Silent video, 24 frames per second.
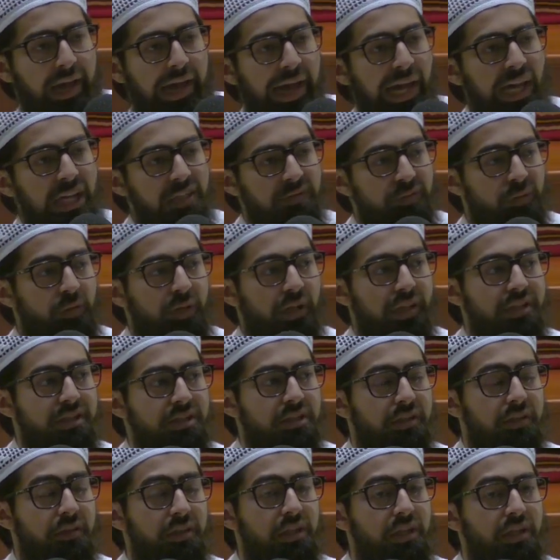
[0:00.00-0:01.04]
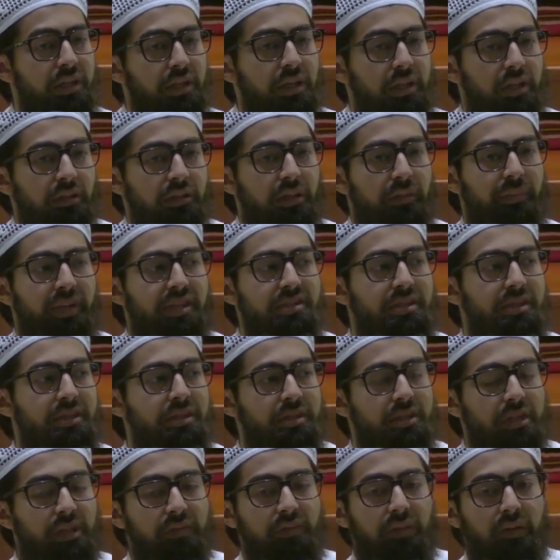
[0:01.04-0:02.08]
As for us three, the
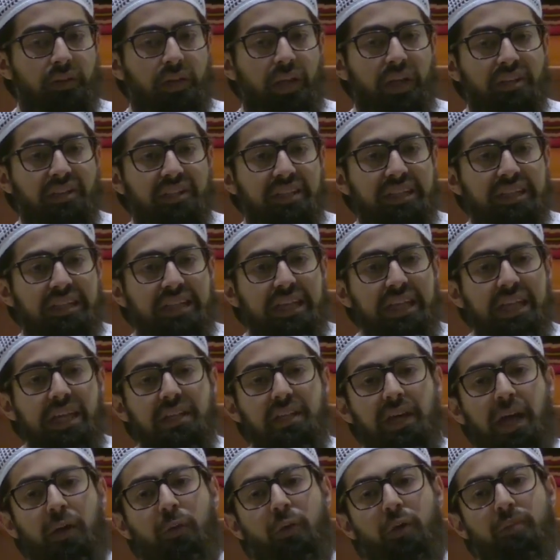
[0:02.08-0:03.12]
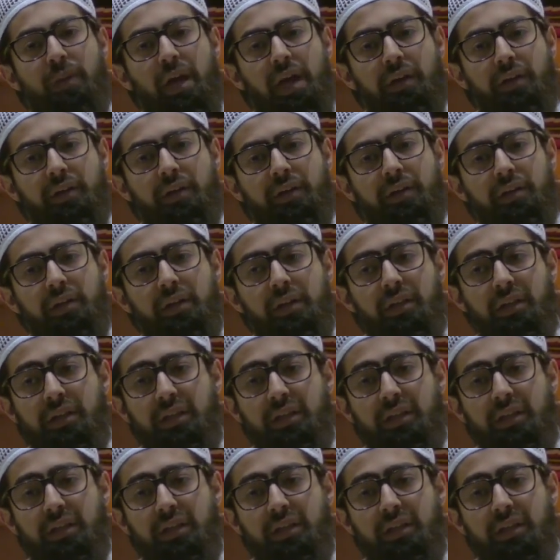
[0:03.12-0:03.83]
Messenger of Allah delayed our matter.